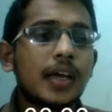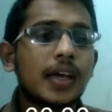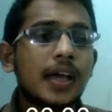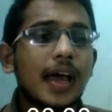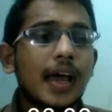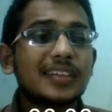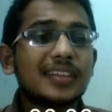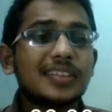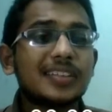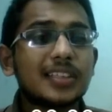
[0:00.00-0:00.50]

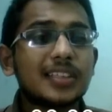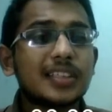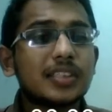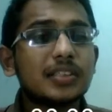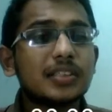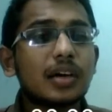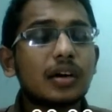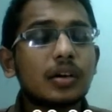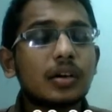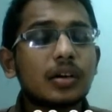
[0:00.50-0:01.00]
As it is
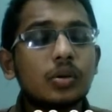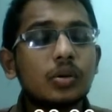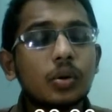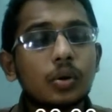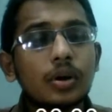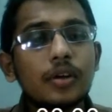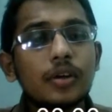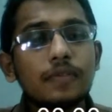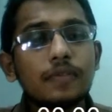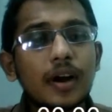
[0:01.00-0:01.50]
not
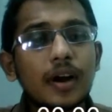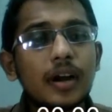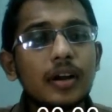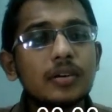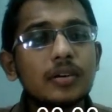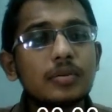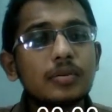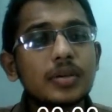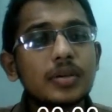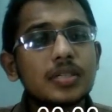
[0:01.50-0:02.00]
codified
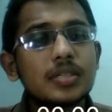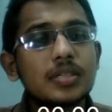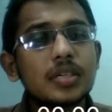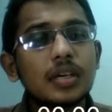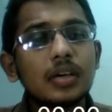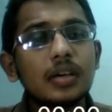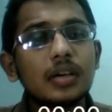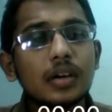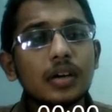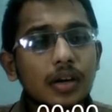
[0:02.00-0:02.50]
into a
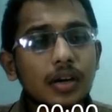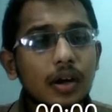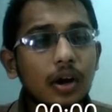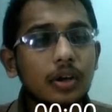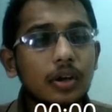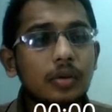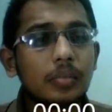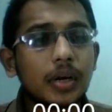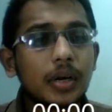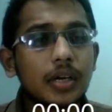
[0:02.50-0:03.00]
single
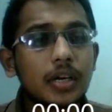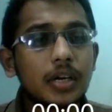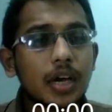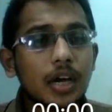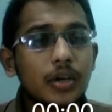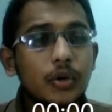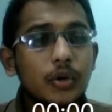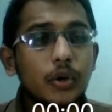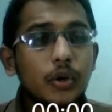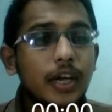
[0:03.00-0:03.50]
document,
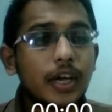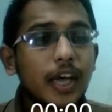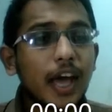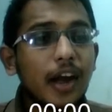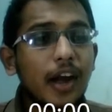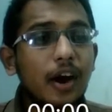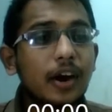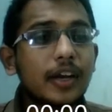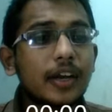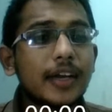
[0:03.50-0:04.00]
you
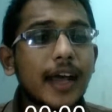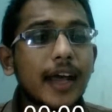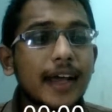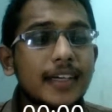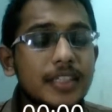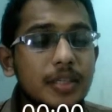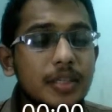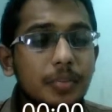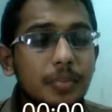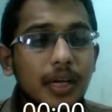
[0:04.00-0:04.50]
cannot
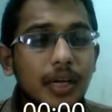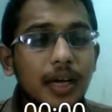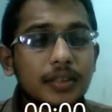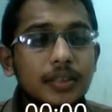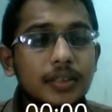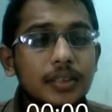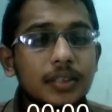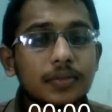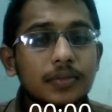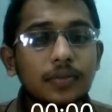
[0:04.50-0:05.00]
tangibly
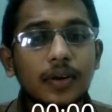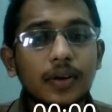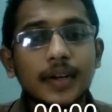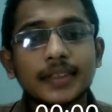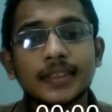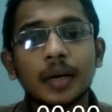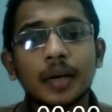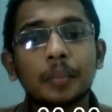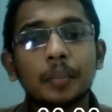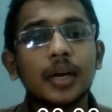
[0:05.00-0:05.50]
assess. For
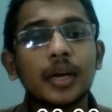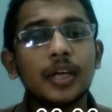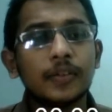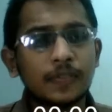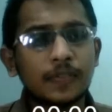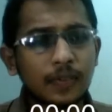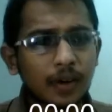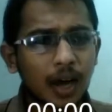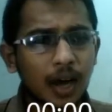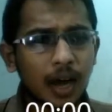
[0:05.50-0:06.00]
example, if
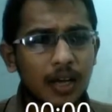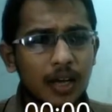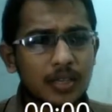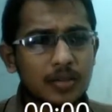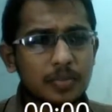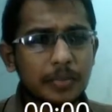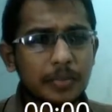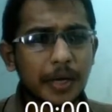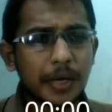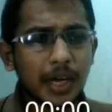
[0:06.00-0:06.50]
you ask
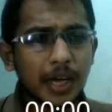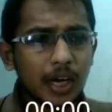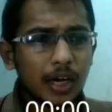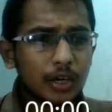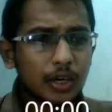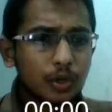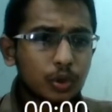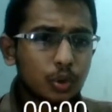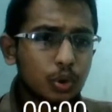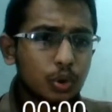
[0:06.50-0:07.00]
me
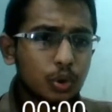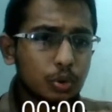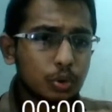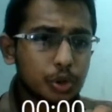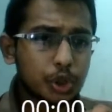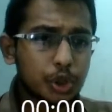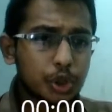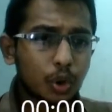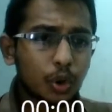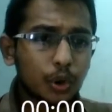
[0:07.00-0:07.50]
to
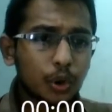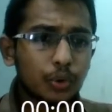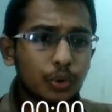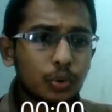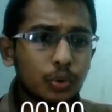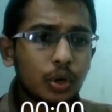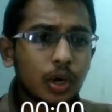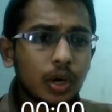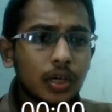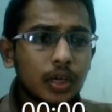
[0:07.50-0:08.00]
show
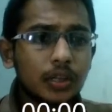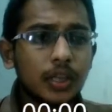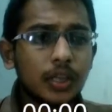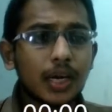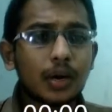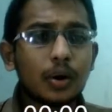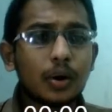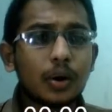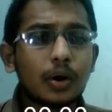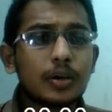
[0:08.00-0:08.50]
you the
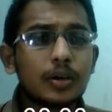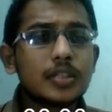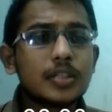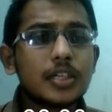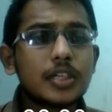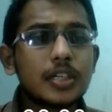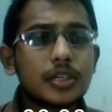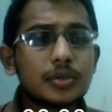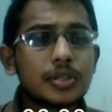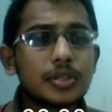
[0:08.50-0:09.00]

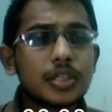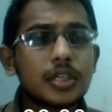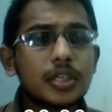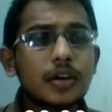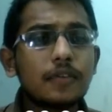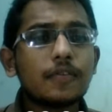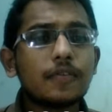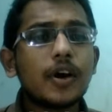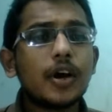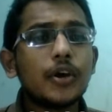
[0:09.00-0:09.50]
constitution
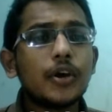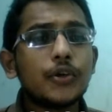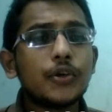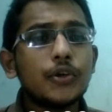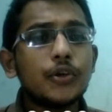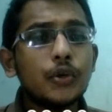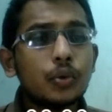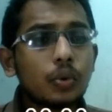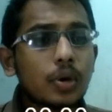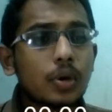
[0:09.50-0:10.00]
of
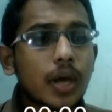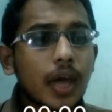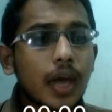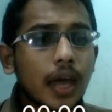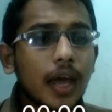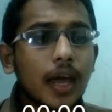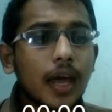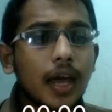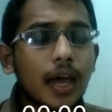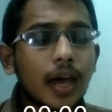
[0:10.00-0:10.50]

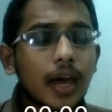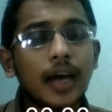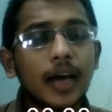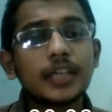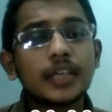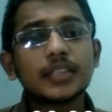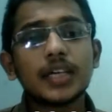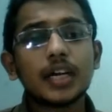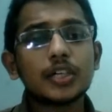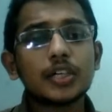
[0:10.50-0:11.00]
UK, I
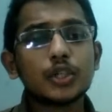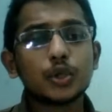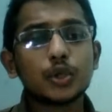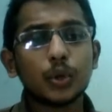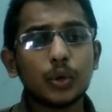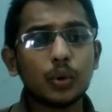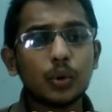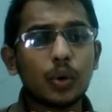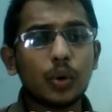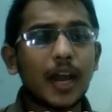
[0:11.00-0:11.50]
shall show
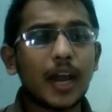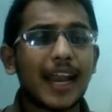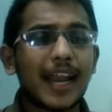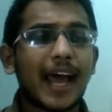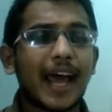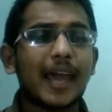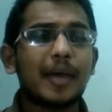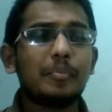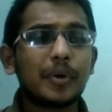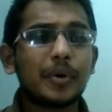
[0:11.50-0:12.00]
you a
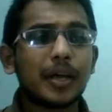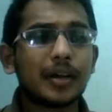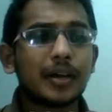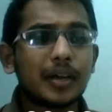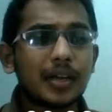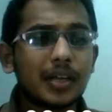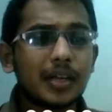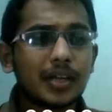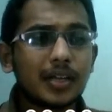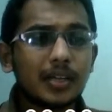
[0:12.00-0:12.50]

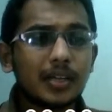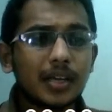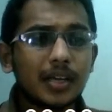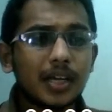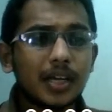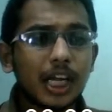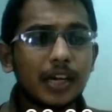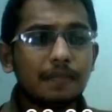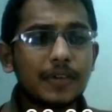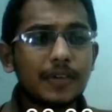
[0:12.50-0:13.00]
library
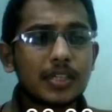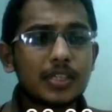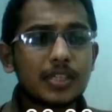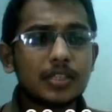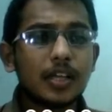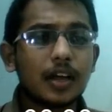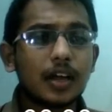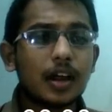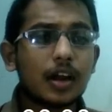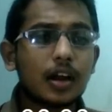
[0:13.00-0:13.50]
in which
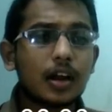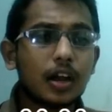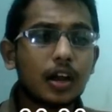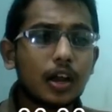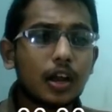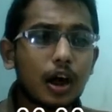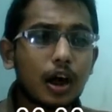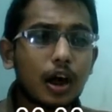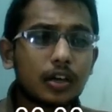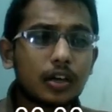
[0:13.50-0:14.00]
there are a
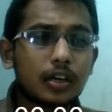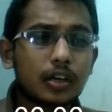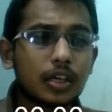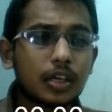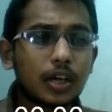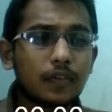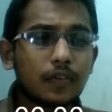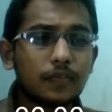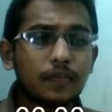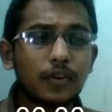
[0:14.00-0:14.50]
lot
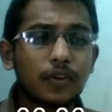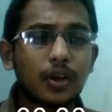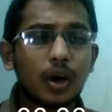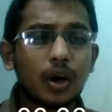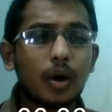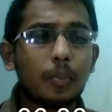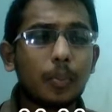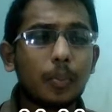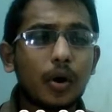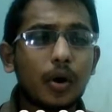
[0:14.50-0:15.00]
of law
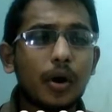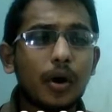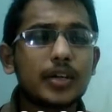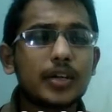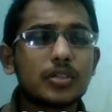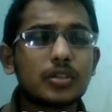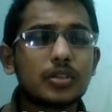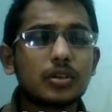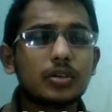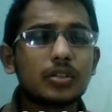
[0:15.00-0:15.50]

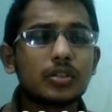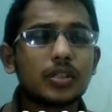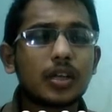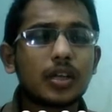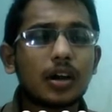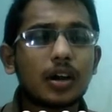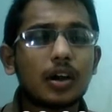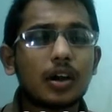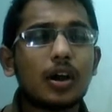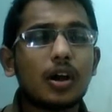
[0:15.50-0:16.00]
points, there
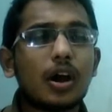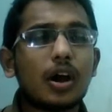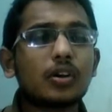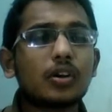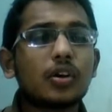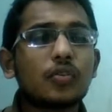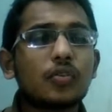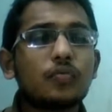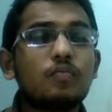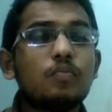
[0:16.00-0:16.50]
are a lot
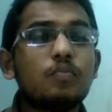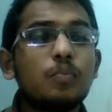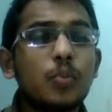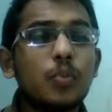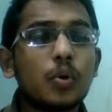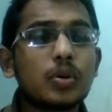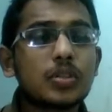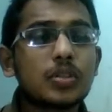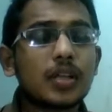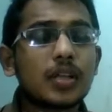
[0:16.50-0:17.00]
of
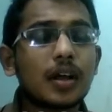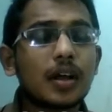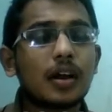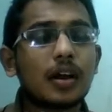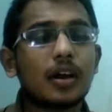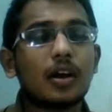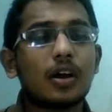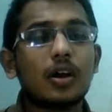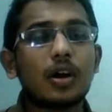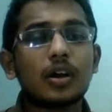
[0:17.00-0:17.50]
books, there
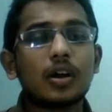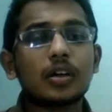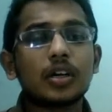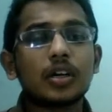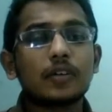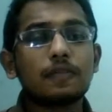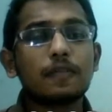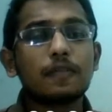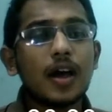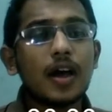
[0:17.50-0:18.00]
are a lot of
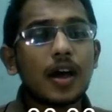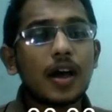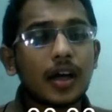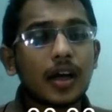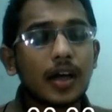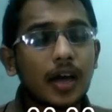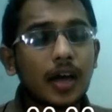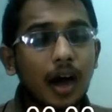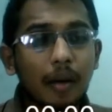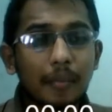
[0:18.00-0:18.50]

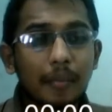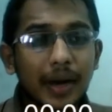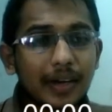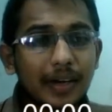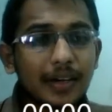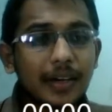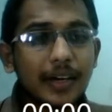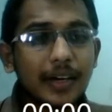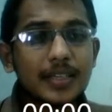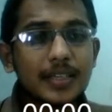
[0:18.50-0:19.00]

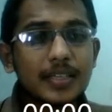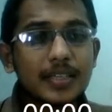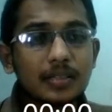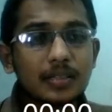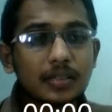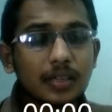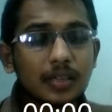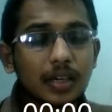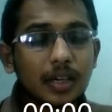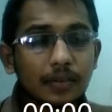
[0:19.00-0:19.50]
commentaries
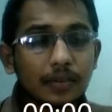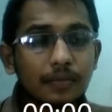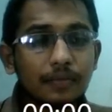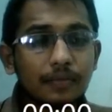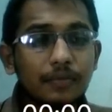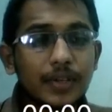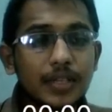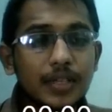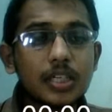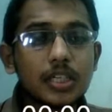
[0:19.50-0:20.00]

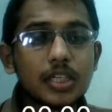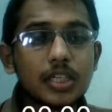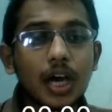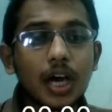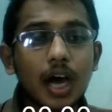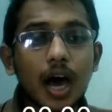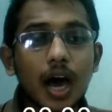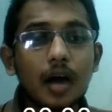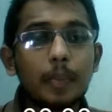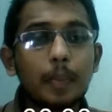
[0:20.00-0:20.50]
which
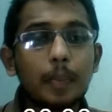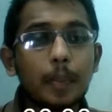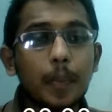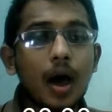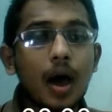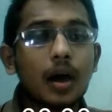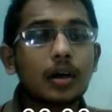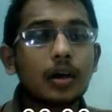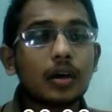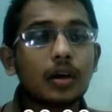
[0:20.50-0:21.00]
are
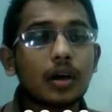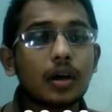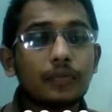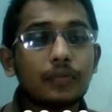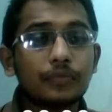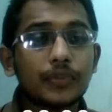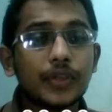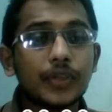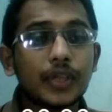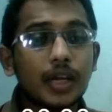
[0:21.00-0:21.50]
part of
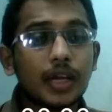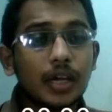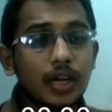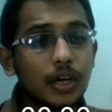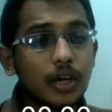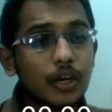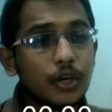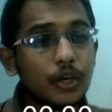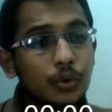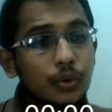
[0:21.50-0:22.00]
the
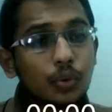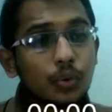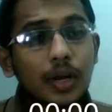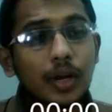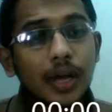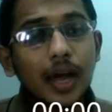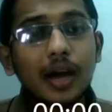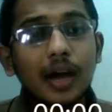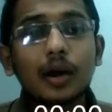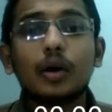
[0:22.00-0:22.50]

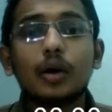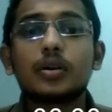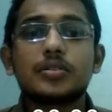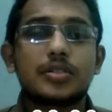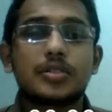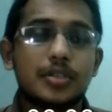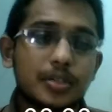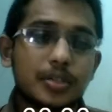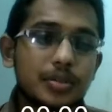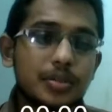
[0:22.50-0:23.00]
UK
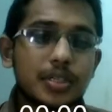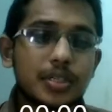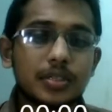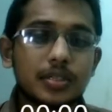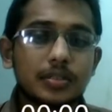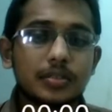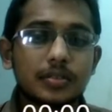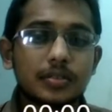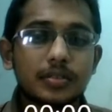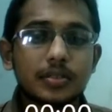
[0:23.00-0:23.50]
constitution.
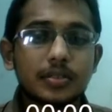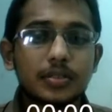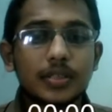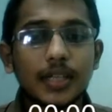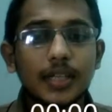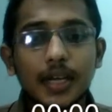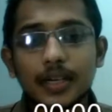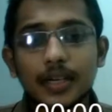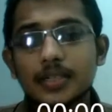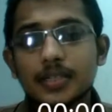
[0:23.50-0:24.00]
So
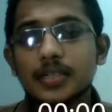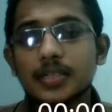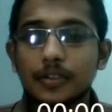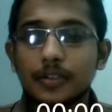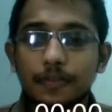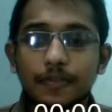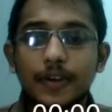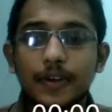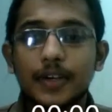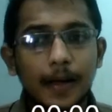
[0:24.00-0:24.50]
that is a
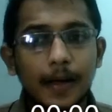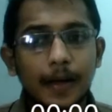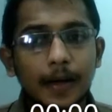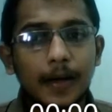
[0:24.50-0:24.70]
difference.